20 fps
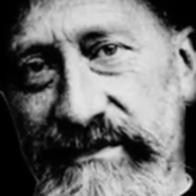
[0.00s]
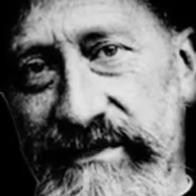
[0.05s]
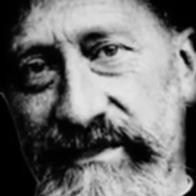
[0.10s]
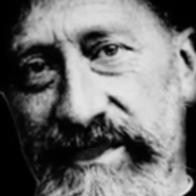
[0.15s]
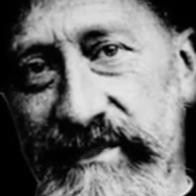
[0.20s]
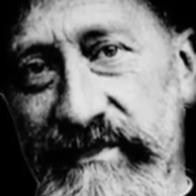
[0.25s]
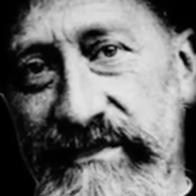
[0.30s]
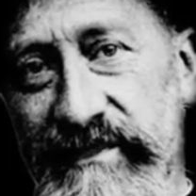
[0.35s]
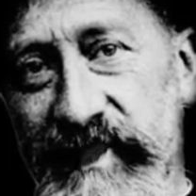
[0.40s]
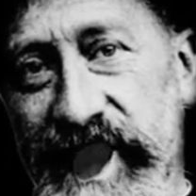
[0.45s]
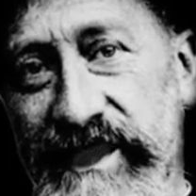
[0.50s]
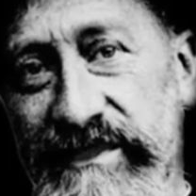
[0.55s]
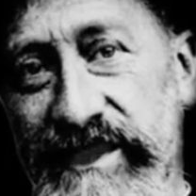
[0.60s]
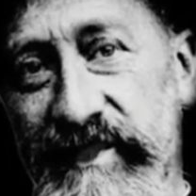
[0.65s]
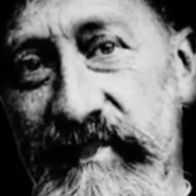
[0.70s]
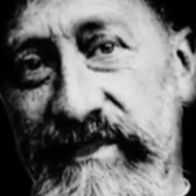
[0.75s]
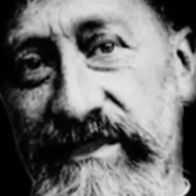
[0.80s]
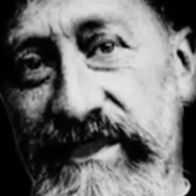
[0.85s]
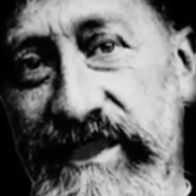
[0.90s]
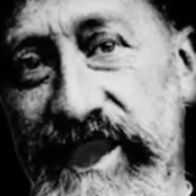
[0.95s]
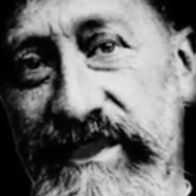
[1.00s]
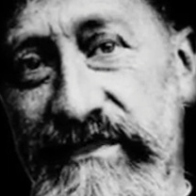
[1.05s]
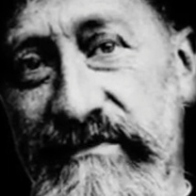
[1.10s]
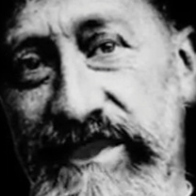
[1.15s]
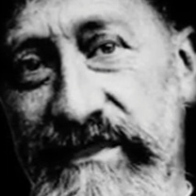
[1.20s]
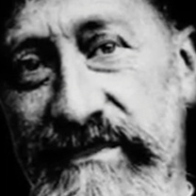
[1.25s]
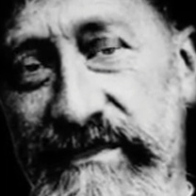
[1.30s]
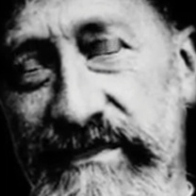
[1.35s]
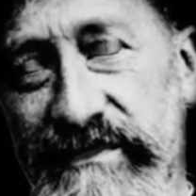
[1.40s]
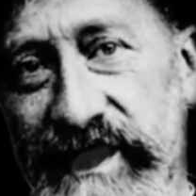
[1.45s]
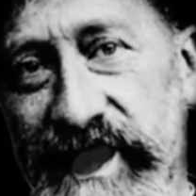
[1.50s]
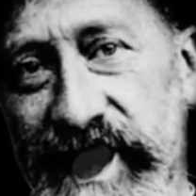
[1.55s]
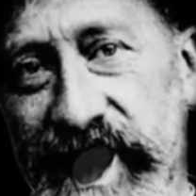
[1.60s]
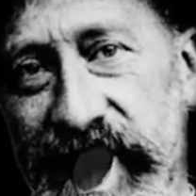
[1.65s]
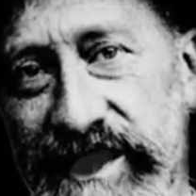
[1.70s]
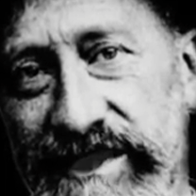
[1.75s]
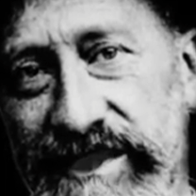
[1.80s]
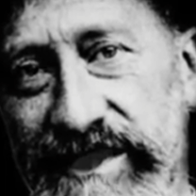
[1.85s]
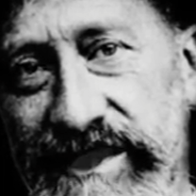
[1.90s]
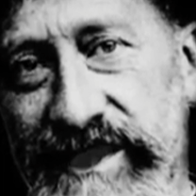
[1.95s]
the parish priest
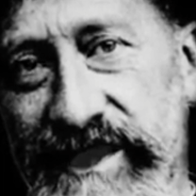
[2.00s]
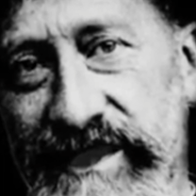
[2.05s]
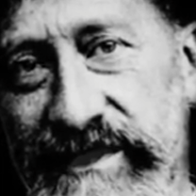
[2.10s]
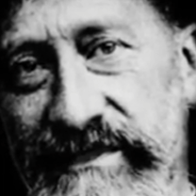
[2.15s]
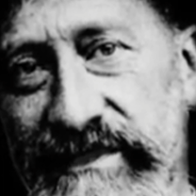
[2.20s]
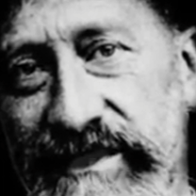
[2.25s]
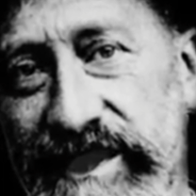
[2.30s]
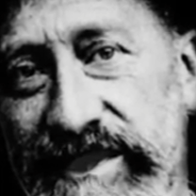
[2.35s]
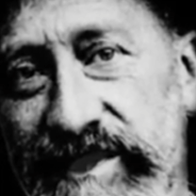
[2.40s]
for seven